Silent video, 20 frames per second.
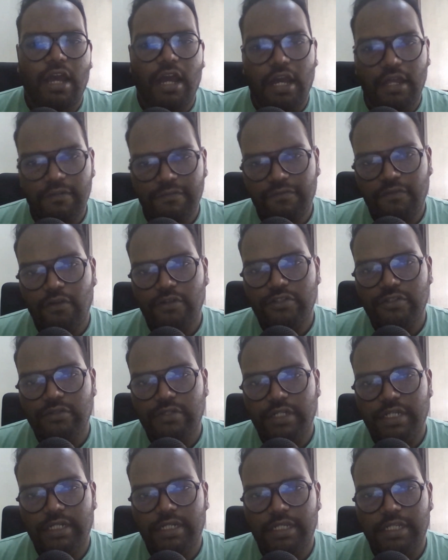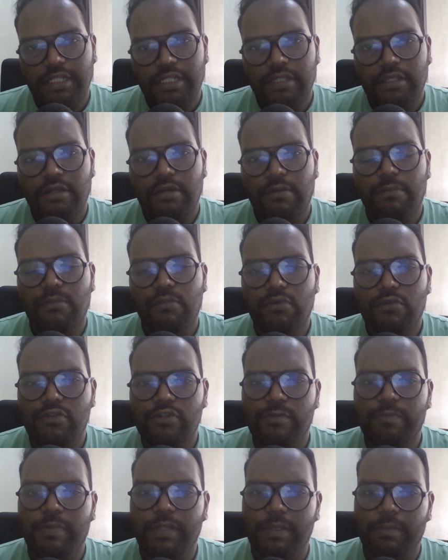Unfortunately,
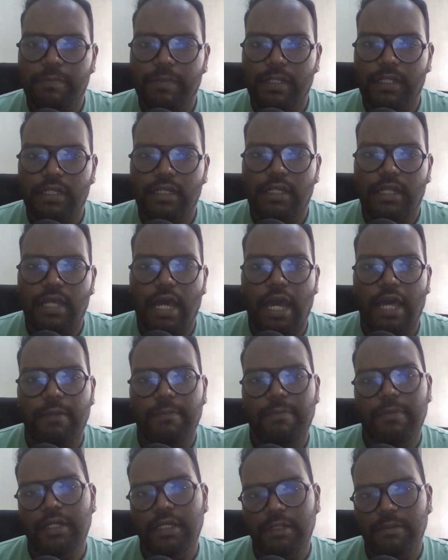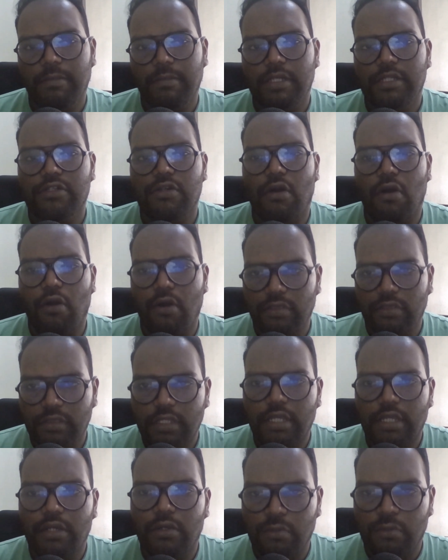most people are pretty much on
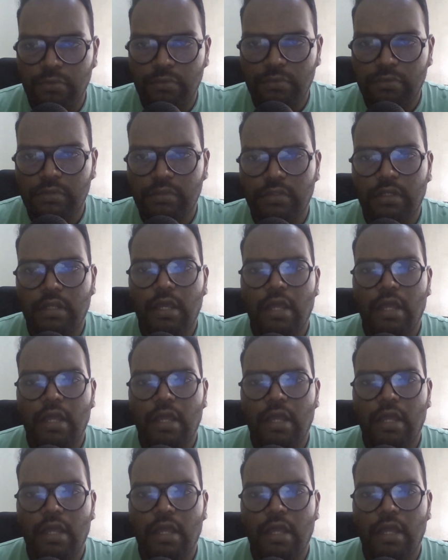their own